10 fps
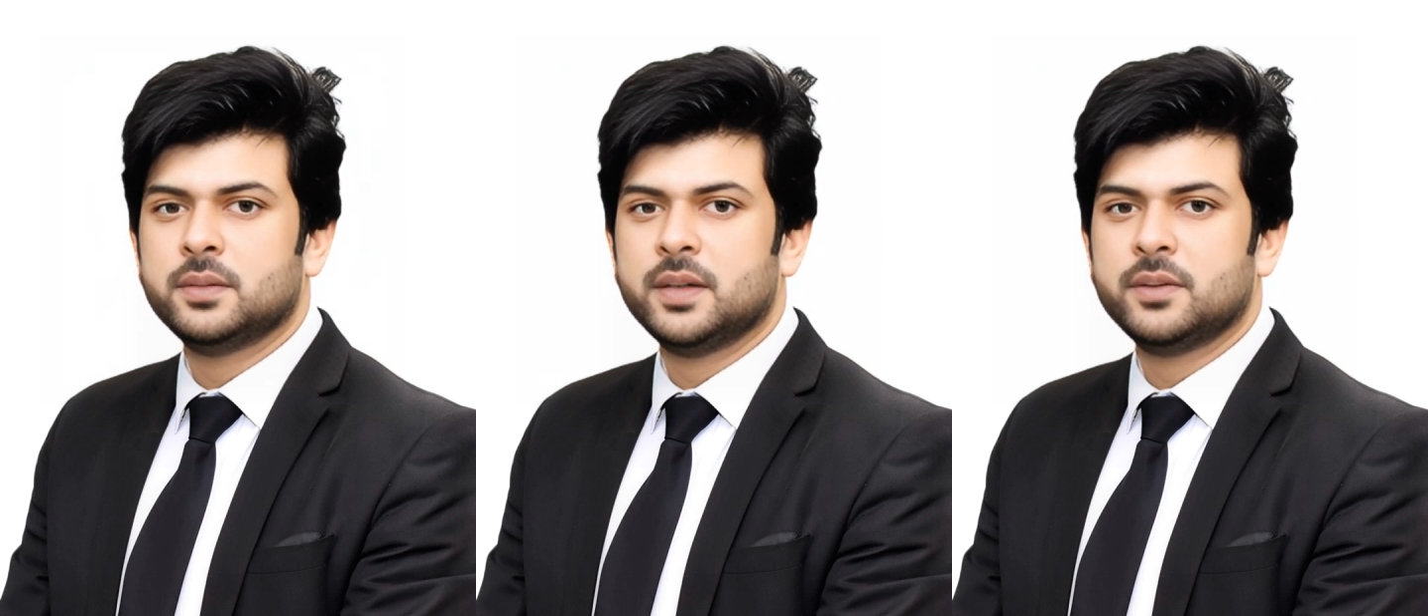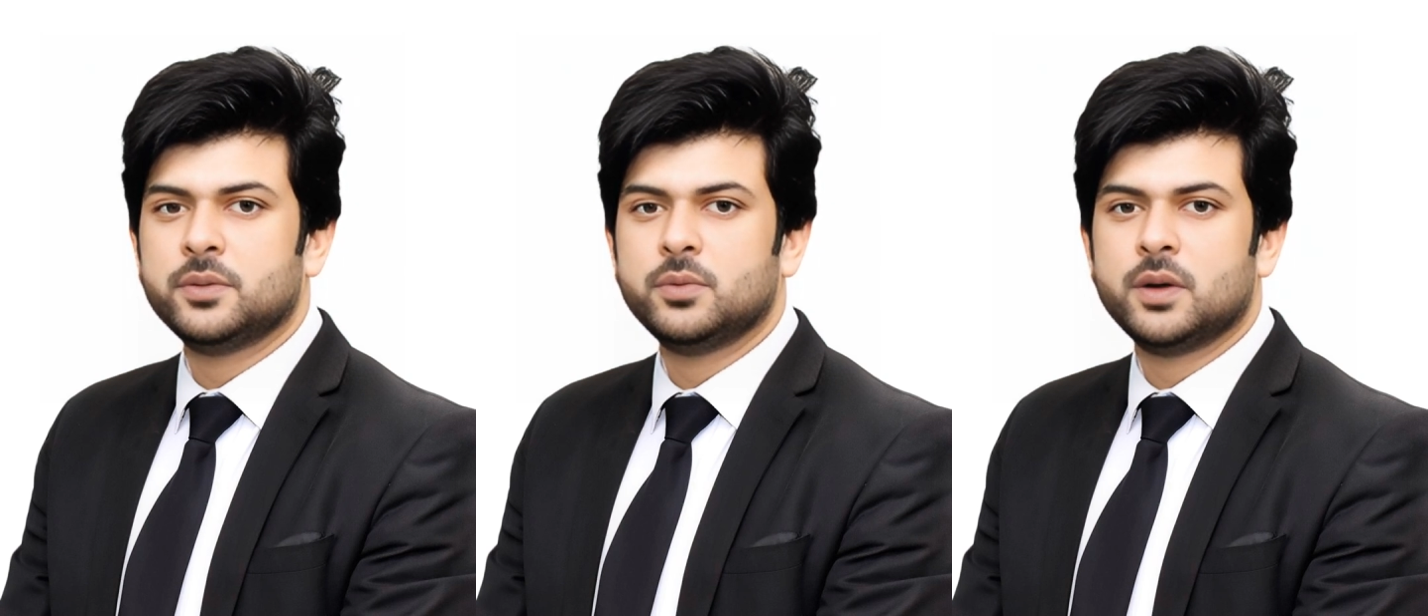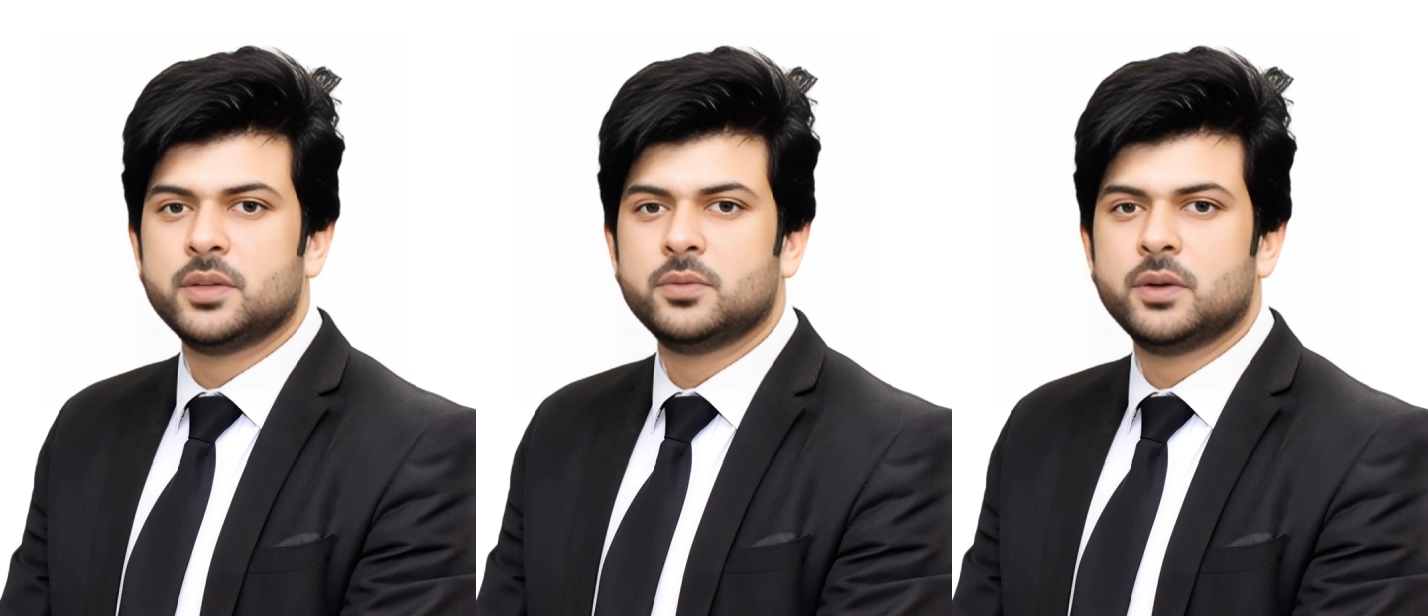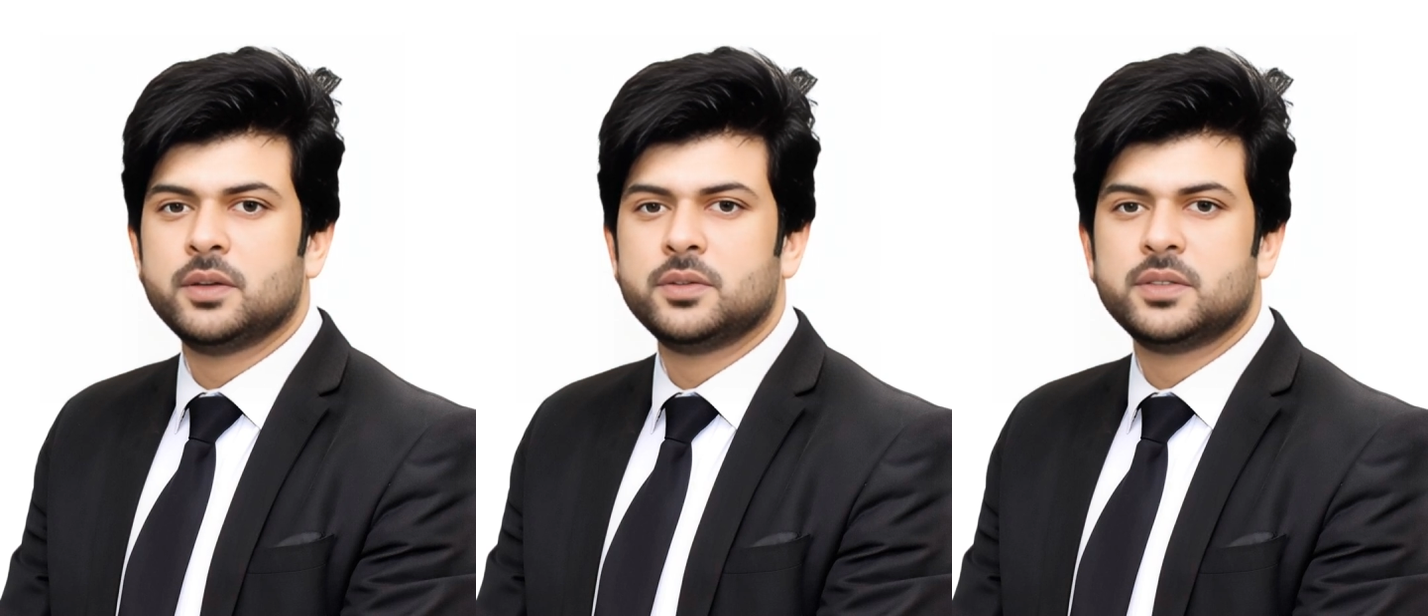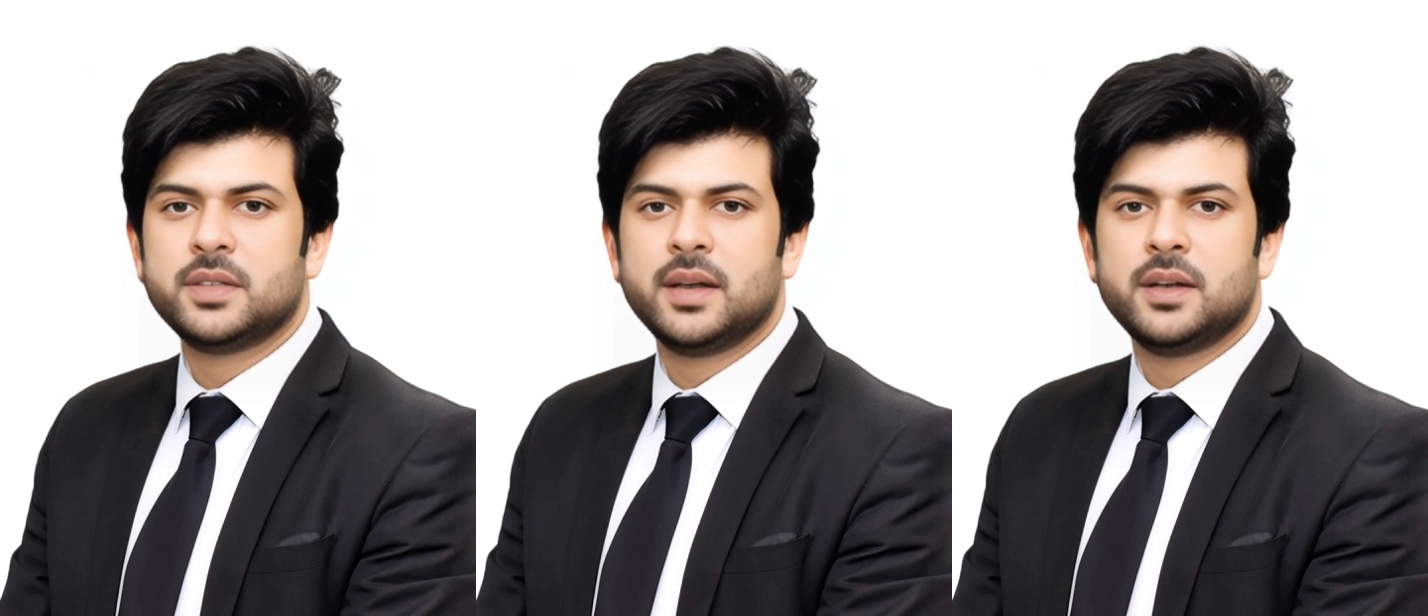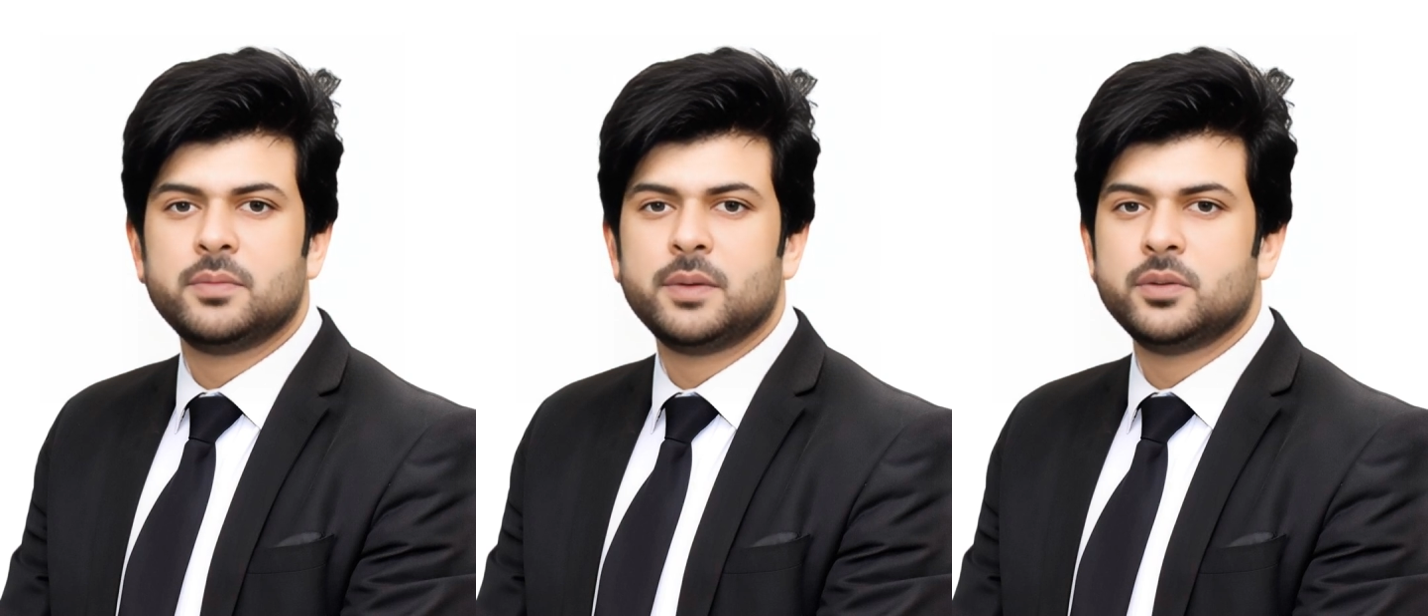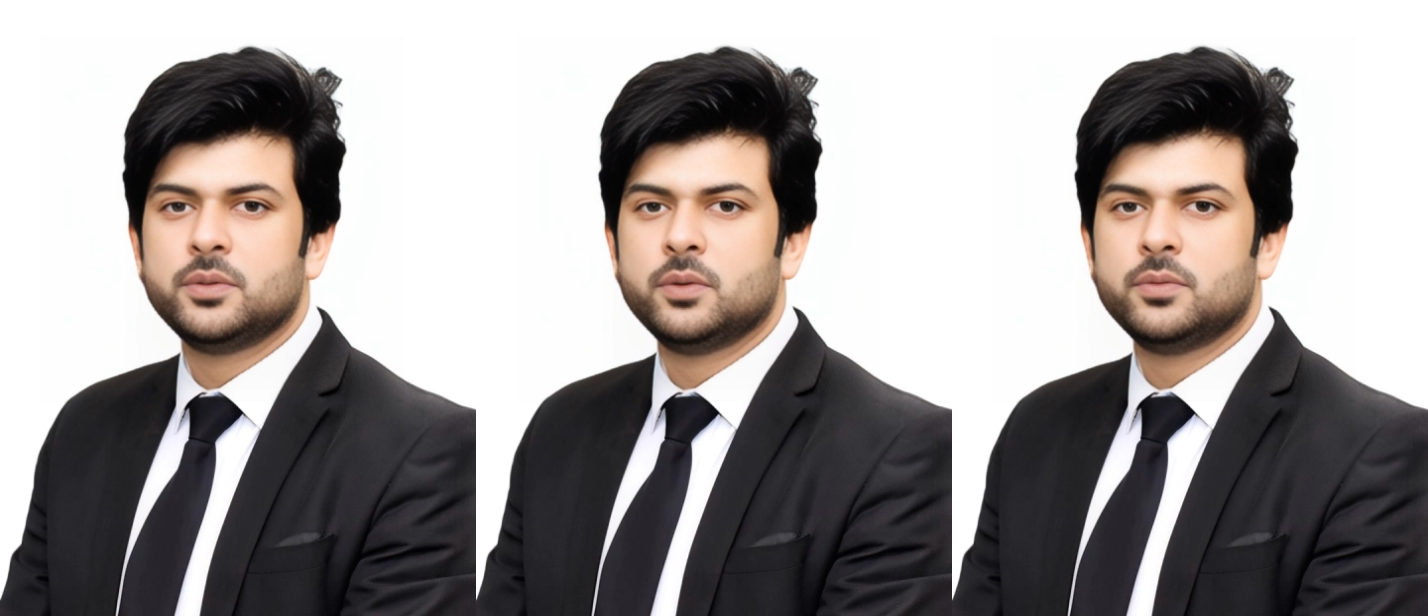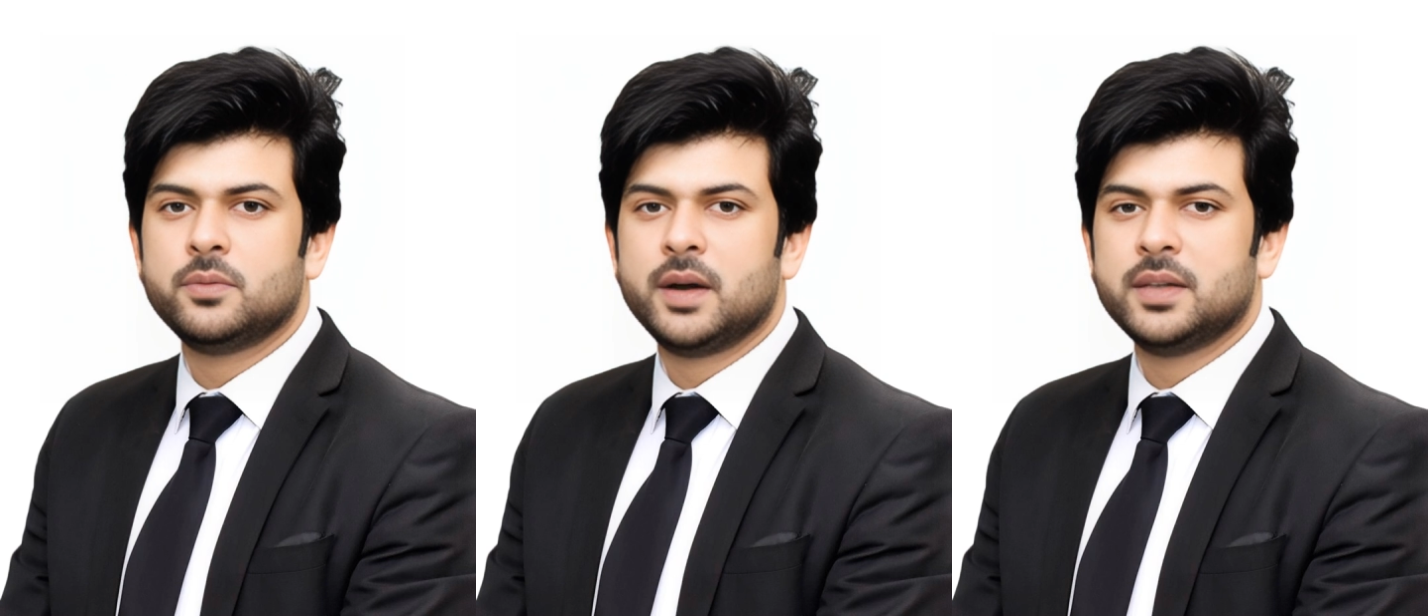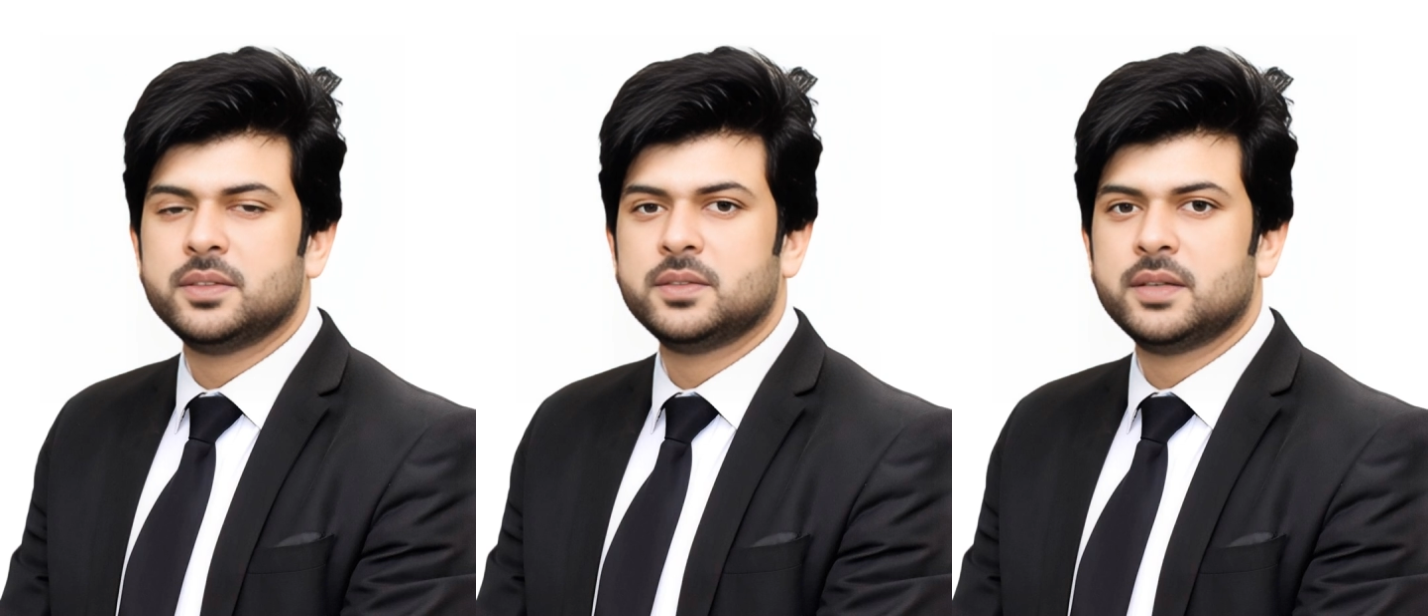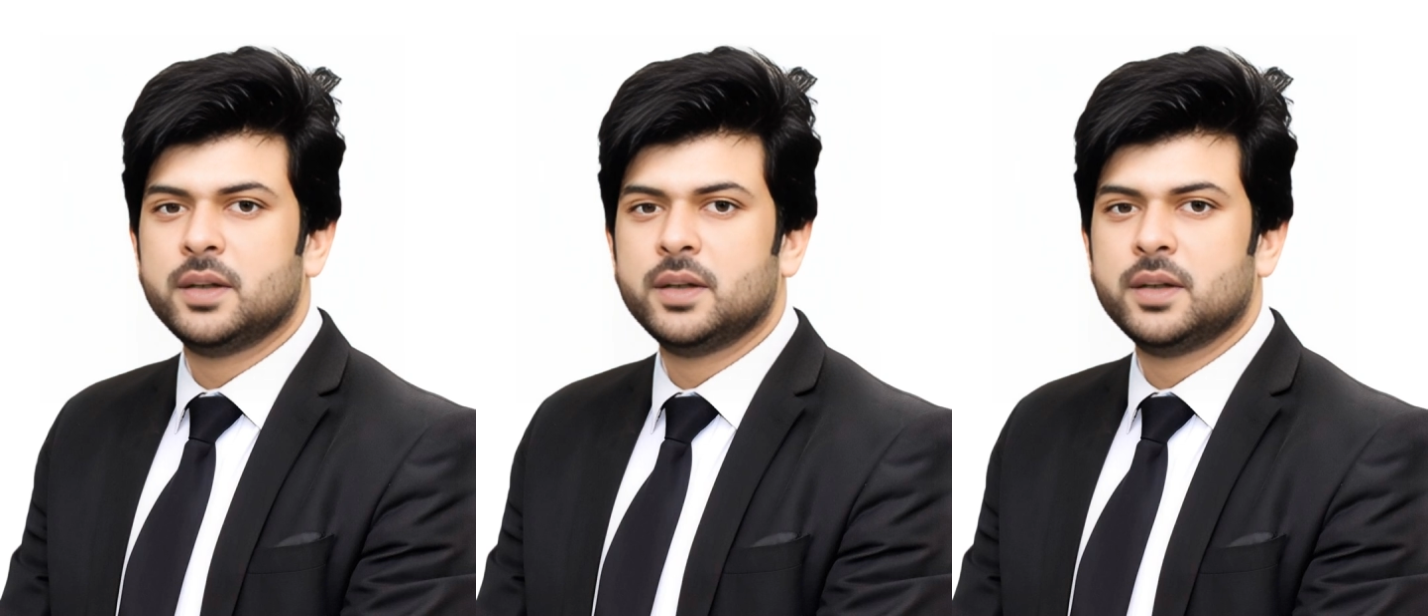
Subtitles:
If you want to understand about your rights